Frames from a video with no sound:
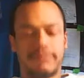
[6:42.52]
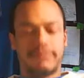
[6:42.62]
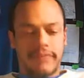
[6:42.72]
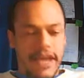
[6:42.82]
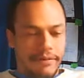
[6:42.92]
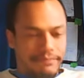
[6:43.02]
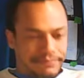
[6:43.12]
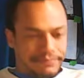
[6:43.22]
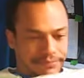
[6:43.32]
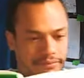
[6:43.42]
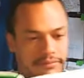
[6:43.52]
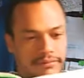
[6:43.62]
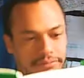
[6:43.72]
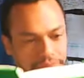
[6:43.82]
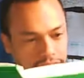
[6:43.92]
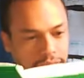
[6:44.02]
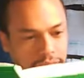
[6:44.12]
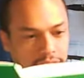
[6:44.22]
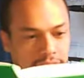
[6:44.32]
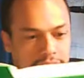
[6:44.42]
Now,
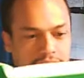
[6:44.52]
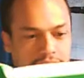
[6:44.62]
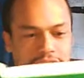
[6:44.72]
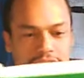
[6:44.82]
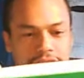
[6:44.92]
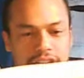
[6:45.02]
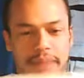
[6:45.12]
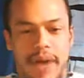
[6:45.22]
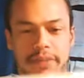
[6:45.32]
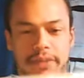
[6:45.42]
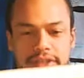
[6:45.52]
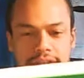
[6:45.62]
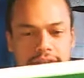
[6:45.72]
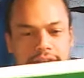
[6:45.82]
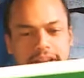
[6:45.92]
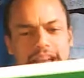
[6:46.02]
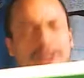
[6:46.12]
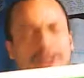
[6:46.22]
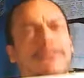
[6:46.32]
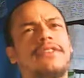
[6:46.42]
side angle side postulate. Did I
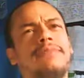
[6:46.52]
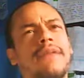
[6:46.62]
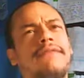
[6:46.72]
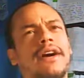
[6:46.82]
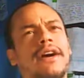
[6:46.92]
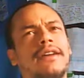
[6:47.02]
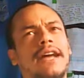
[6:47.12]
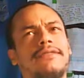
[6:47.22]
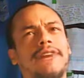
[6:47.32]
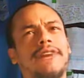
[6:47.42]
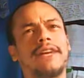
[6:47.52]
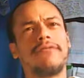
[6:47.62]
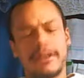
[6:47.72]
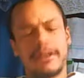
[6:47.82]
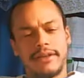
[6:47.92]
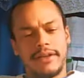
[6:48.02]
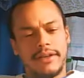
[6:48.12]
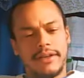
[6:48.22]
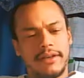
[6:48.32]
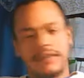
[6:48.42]
go over this motherfucker last fucking video?
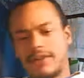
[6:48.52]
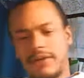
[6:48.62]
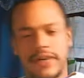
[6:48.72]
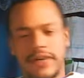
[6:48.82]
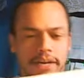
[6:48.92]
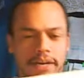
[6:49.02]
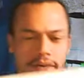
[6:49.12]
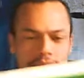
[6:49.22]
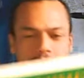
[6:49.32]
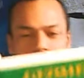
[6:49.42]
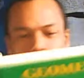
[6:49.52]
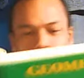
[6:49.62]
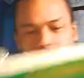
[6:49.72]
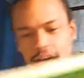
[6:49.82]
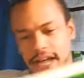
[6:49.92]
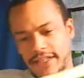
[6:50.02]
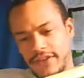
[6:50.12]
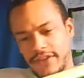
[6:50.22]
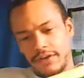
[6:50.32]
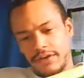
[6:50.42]
Let's go over it again anyway. If two sides and
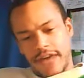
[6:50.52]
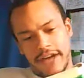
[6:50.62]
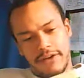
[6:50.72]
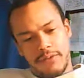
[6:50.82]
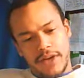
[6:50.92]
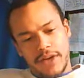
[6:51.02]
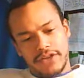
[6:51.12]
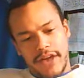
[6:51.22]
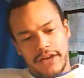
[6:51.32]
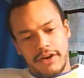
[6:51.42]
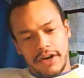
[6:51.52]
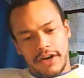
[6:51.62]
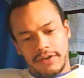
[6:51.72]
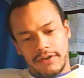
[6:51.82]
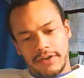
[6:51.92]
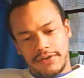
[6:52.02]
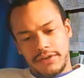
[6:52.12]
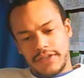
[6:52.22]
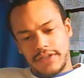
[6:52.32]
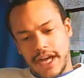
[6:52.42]
the included angle of one triangle are congruent of
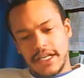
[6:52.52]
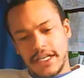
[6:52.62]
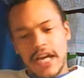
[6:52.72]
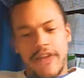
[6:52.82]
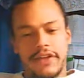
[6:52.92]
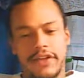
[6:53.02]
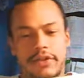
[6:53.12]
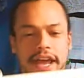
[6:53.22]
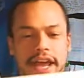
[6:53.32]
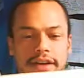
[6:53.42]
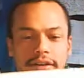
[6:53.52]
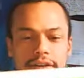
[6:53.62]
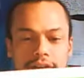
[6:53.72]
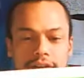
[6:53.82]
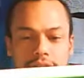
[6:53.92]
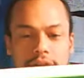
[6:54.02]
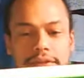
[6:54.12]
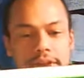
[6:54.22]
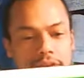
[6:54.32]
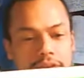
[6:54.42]
two sides and the included angle of
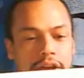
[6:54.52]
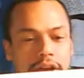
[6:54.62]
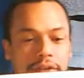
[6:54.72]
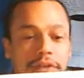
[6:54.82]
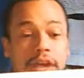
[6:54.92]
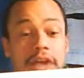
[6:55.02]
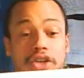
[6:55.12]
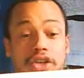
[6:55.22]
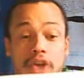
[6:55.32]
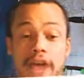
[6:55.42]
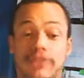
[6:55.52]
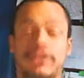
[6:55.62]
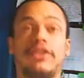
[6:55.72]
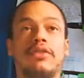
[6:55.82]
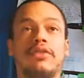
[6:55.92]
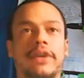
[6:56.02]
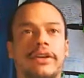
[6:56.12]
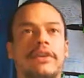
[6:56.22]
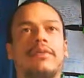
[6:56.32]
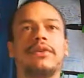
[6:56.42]
another triangle, then the triangles are congruent.
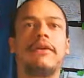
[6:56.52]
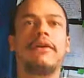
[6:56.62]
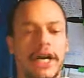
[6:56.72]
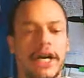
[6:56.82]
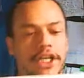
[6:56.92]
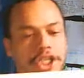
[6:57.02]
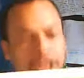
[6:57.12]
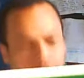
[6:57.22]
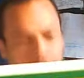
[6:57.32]
Well, no fucking shit.